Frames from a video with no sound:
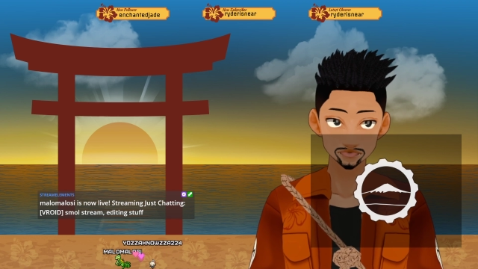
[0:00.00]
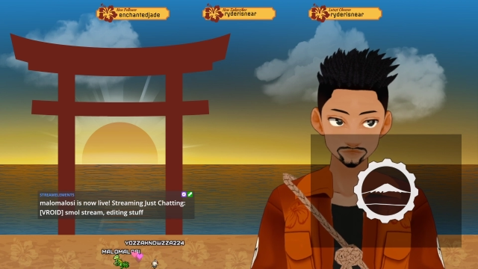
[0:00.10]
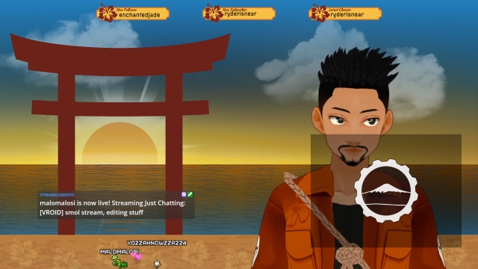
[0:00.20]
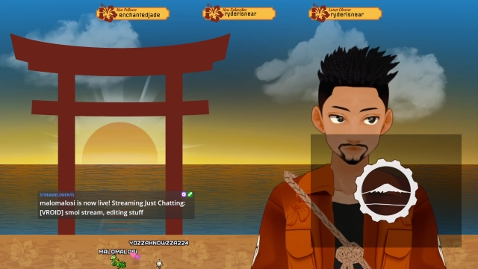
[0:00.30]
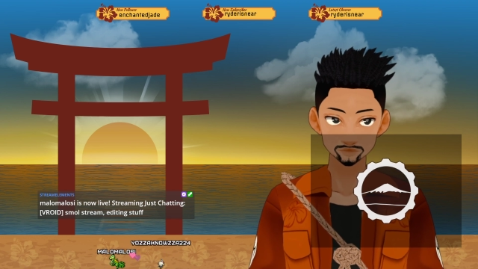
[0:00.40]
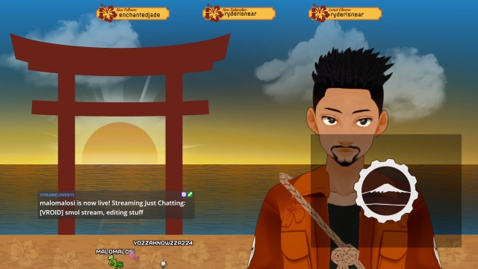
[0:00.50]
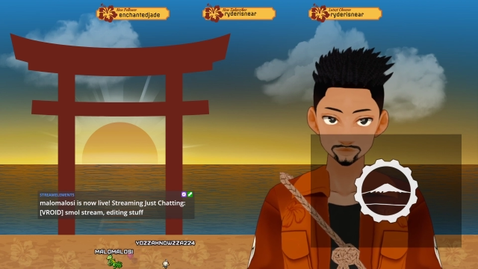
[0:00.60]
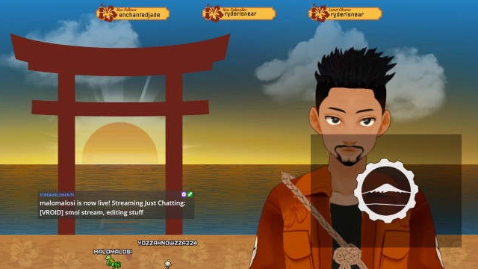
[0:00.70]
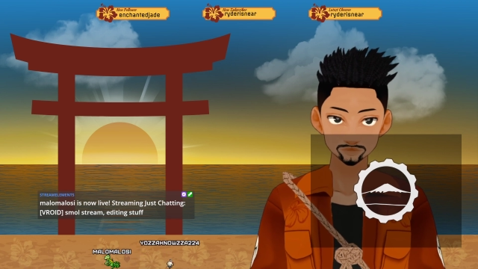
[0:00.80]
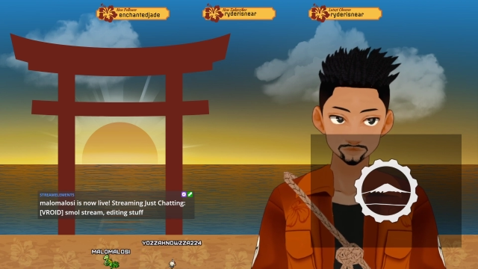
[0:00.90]
um
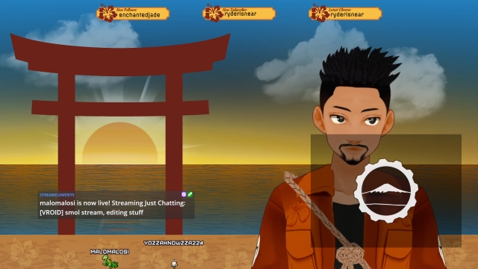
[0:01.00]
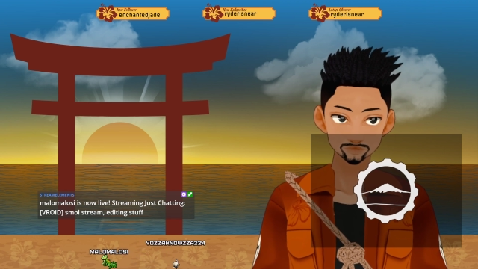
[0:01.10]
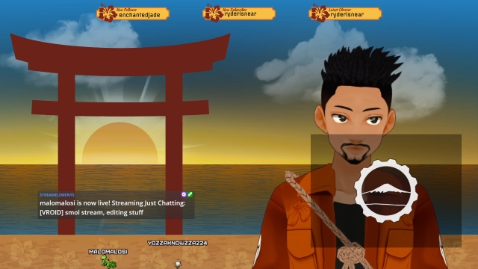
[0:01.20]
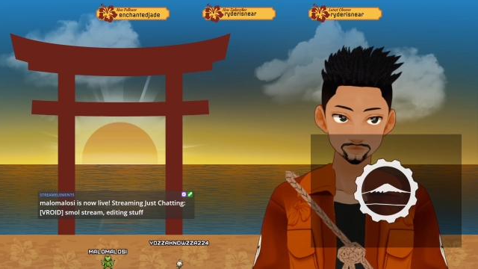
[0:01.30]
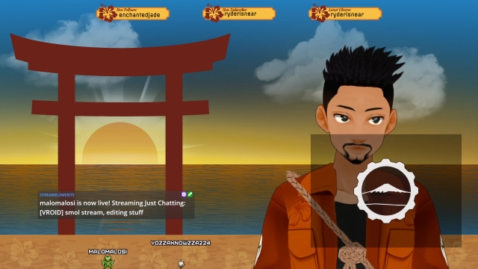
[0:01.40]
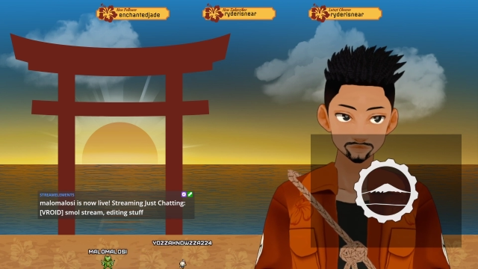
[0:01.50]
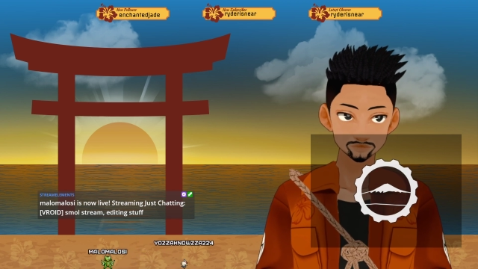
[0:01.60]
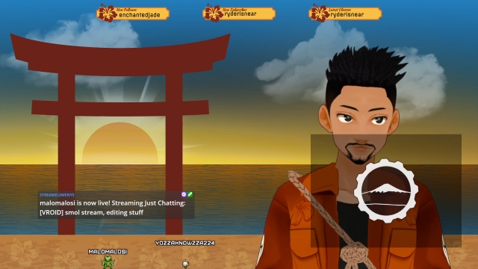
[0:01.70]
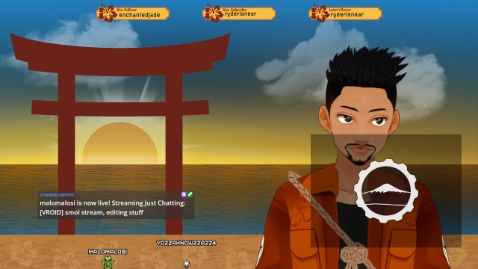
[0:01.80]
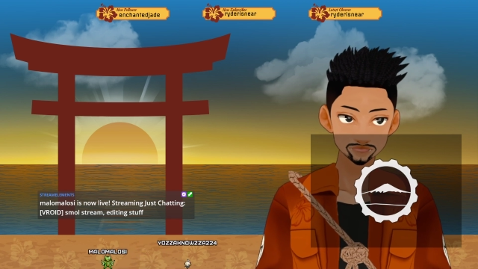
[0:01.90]

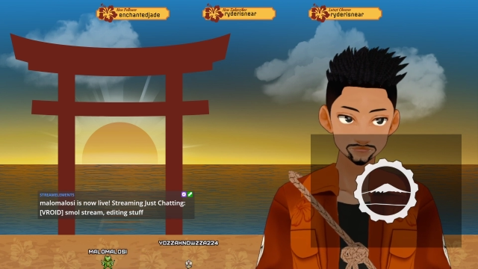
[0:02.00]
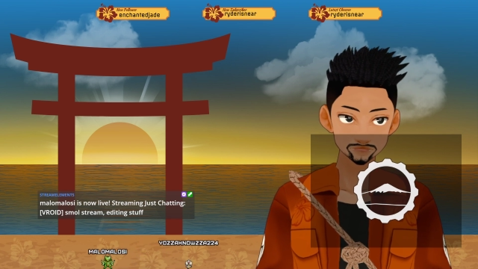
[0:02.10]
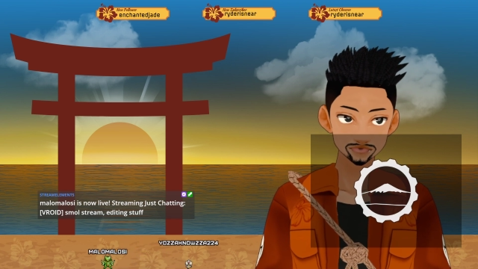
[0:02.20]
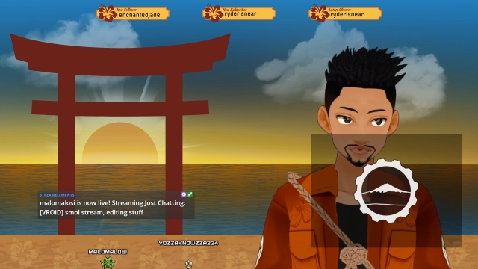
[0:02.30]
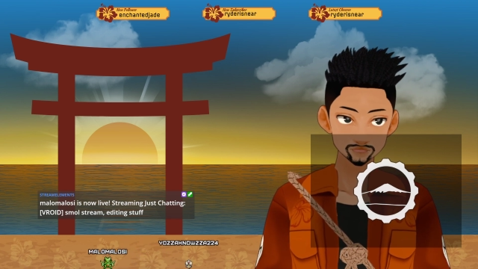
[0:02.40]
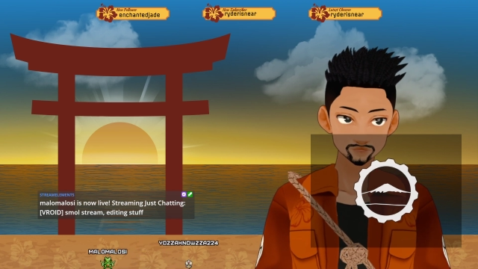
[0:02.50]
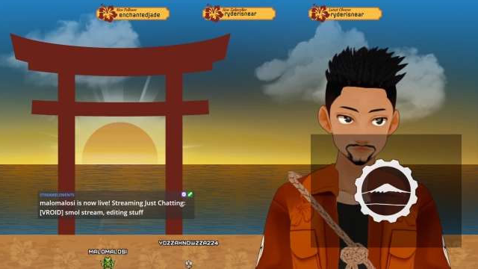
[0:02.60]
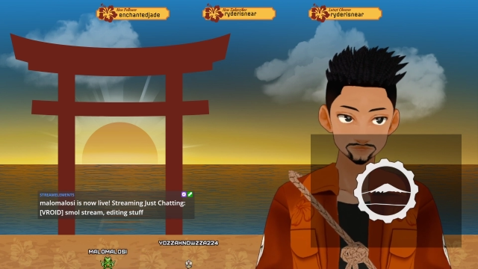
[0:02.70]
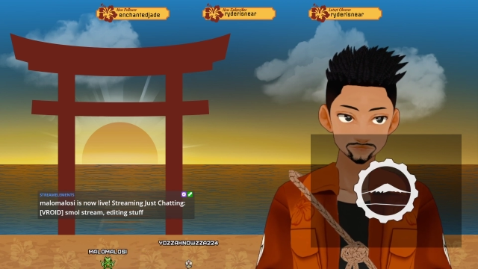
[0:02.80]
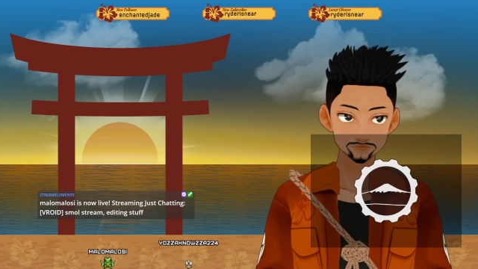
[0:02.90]
record, I
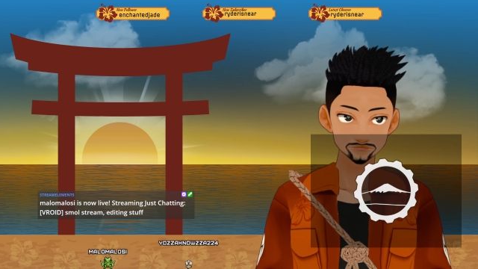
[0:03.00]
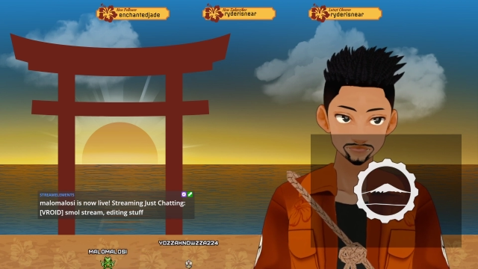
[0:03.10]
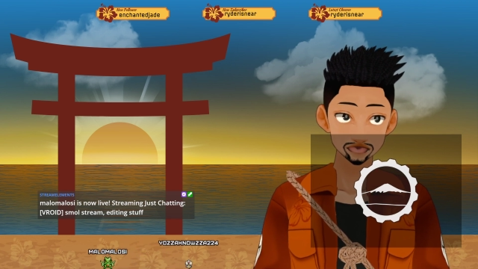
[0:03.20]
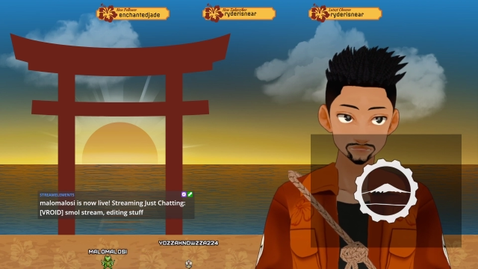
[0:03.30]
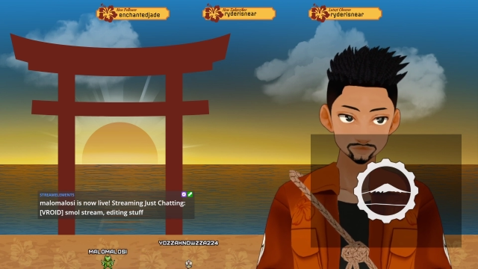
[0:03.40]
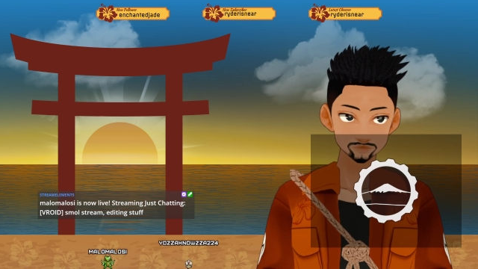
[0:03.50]
guess? Yeah,